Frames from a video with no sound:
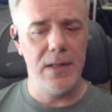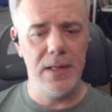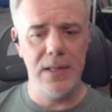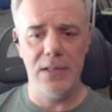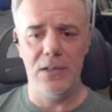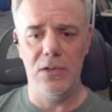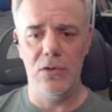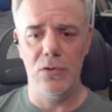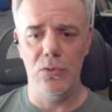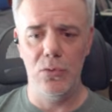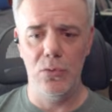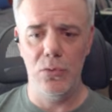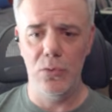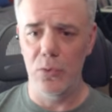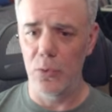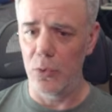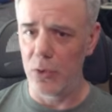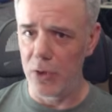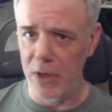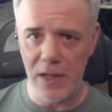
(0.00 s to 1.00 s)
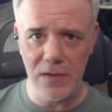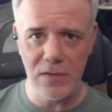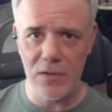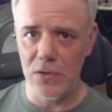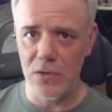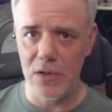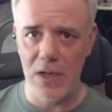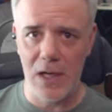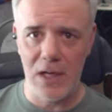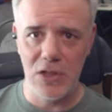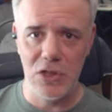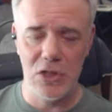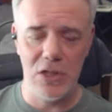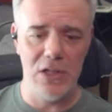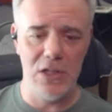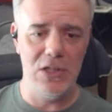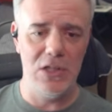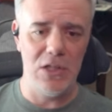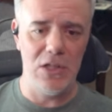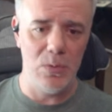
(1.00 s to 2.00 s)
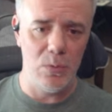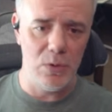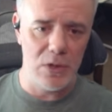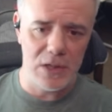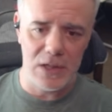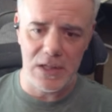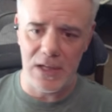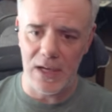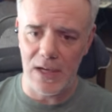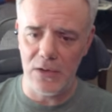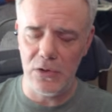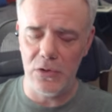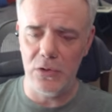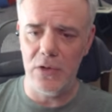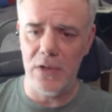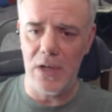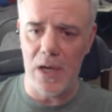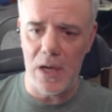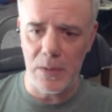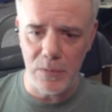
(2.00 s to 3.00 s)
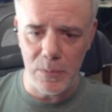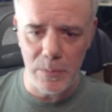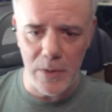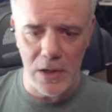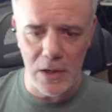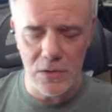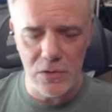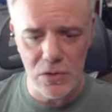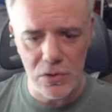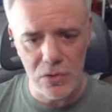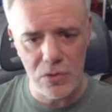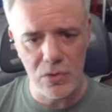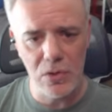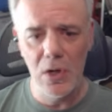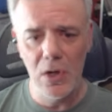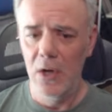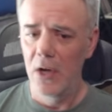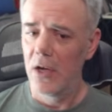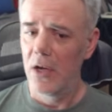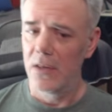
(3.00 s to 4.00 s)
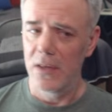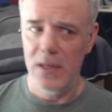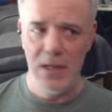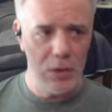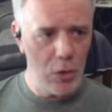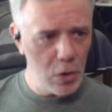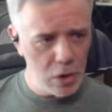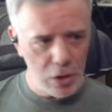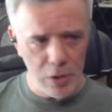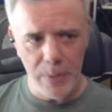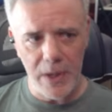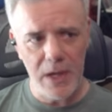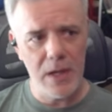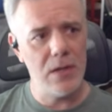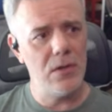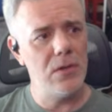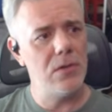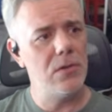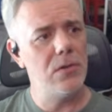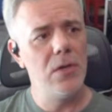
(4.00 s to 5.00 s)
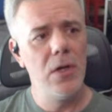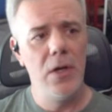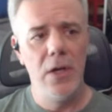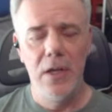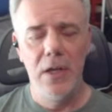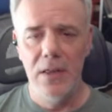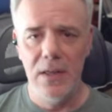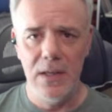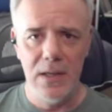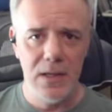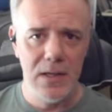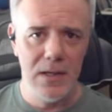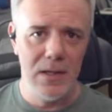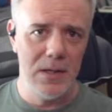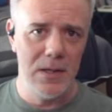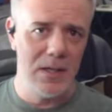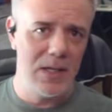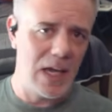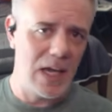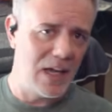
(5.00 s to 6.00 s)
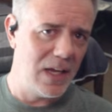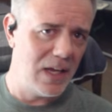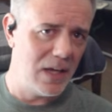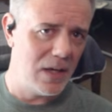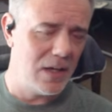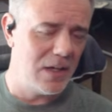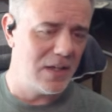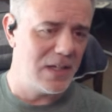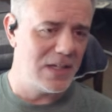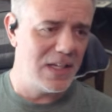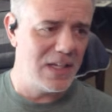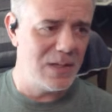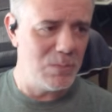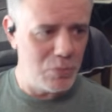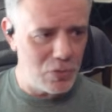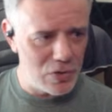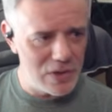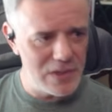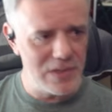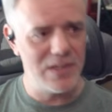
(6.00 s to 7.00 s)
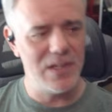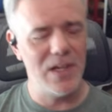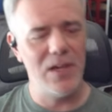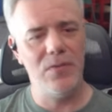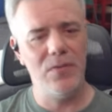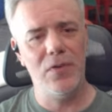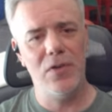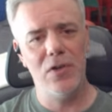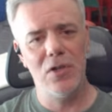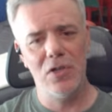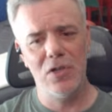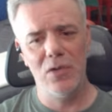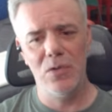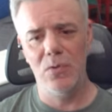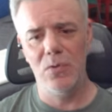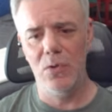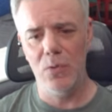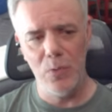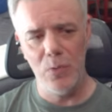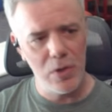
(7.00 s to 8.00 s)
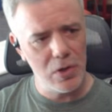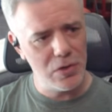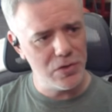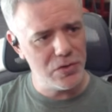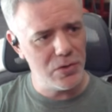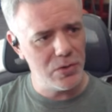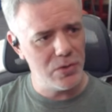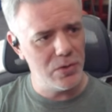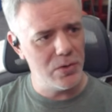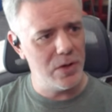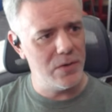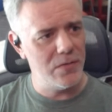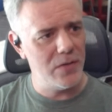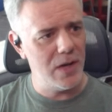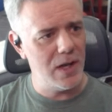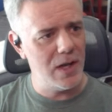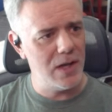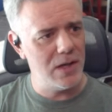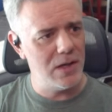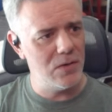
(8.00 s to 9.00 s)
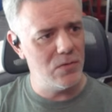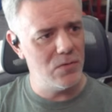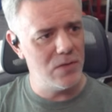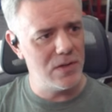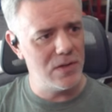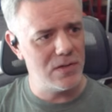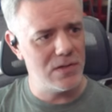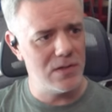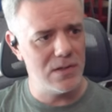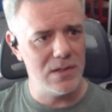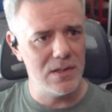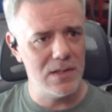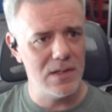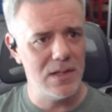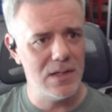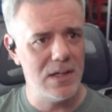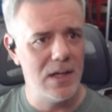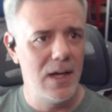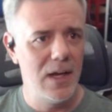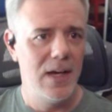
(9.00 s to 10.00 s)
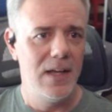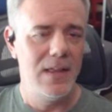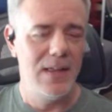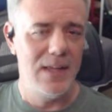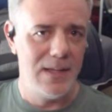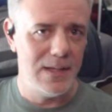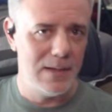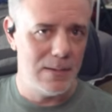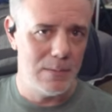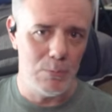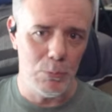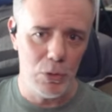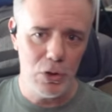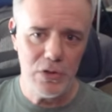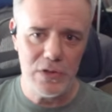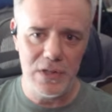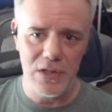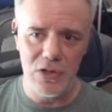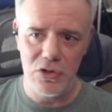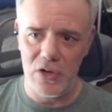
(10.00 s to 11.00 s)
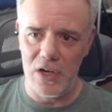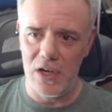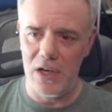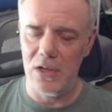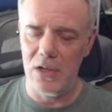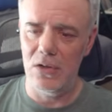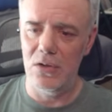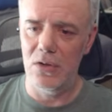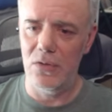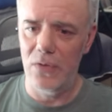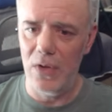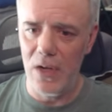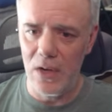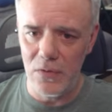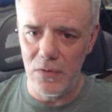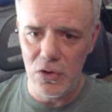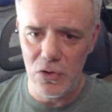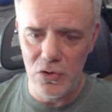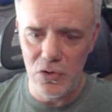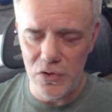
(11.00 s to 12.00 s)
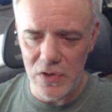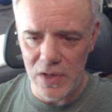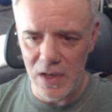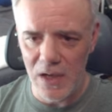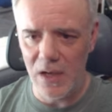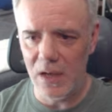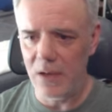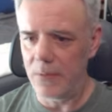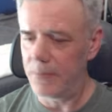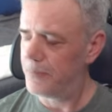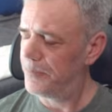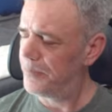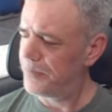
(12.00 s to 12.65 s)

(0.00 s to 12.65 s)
link to Gestal.gg where you can download the optimizer, the auto battle, the game, the team preset function. We also have added recently the mercy tracker if you haven't used that.